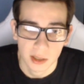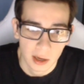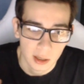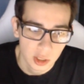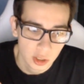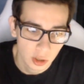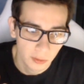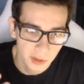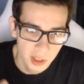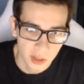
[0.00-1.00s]
So
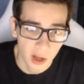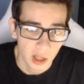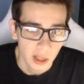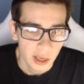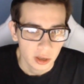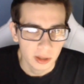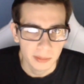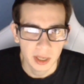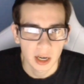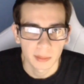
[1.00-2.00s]
first of all, you can
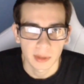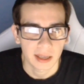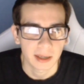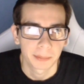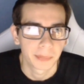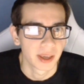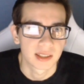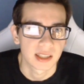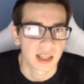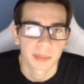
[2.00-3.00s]
become like a pink
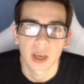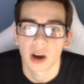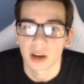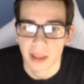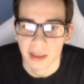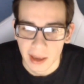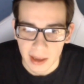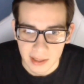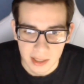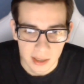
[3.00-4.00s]
slip god, I
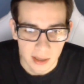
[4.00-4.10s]
guess.